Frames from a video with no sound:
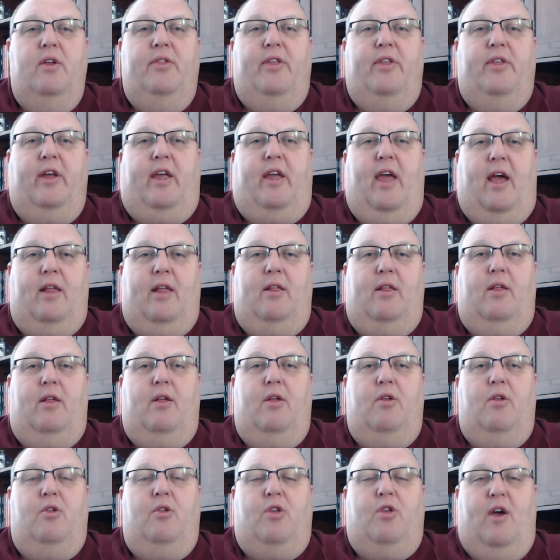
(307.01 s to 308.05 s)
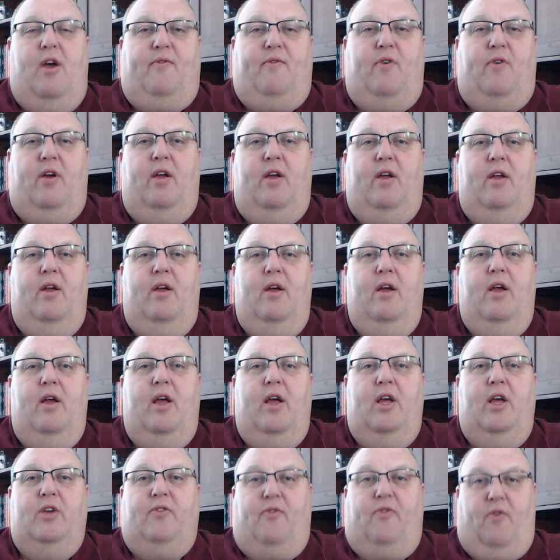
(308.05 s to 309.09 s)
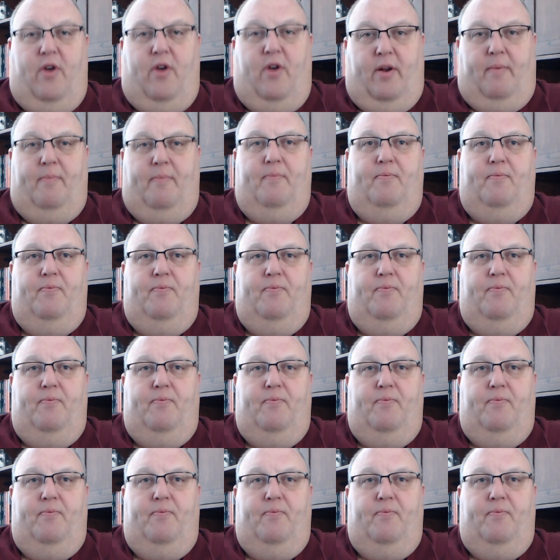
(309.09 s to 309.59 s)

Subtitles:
to get Jeffrey his freedom.